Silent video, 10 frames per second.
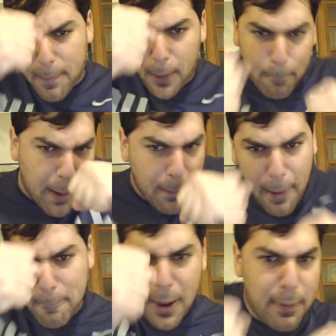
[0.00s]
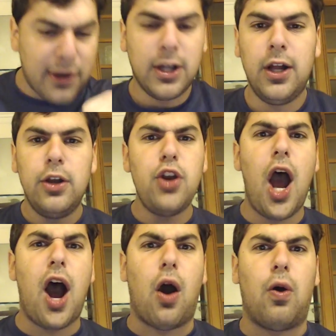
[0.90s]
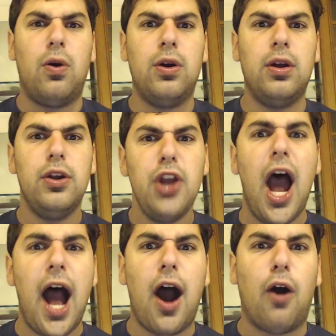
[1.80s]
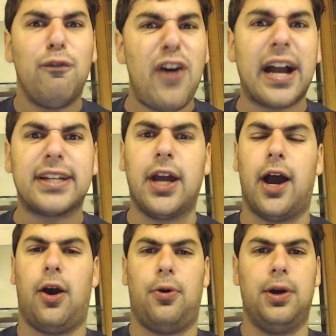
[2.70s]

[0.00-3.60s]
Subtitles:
No, fuck no.